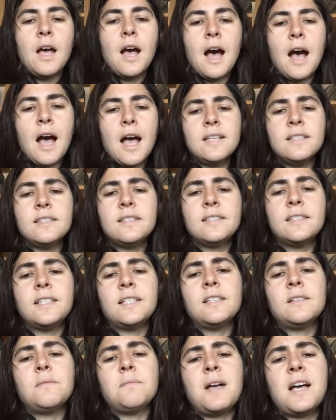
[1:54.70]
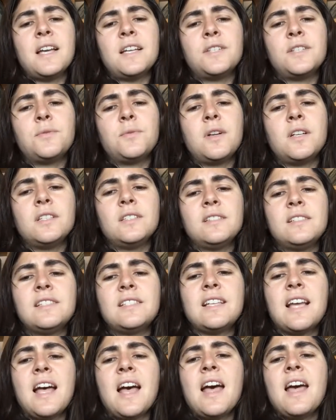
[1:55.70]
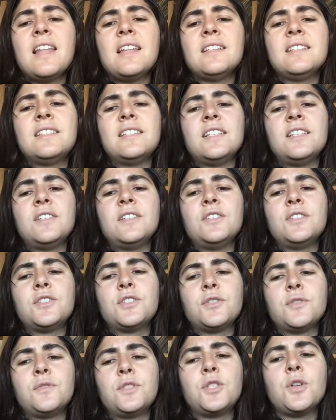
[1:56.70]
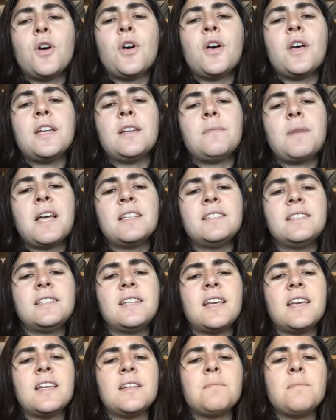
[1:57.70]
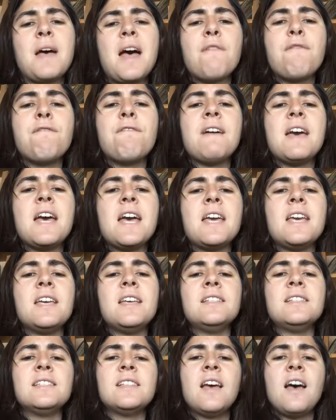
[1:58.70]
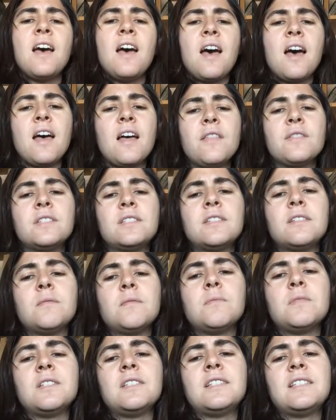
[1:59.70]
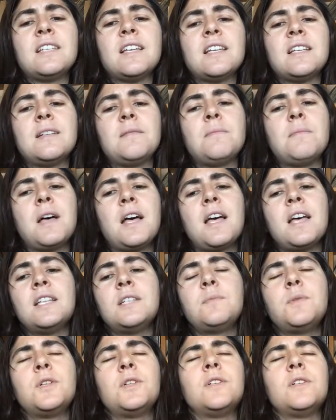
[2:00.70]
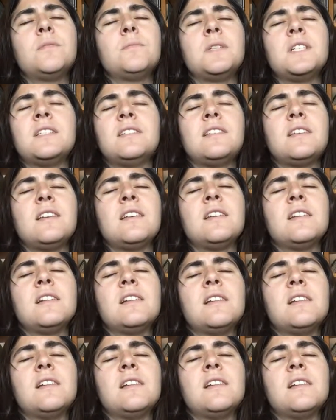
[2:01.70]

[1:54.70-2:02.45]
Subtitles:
I still might run in silent tears of joy in my stain, my face, and the summer sun might burn me till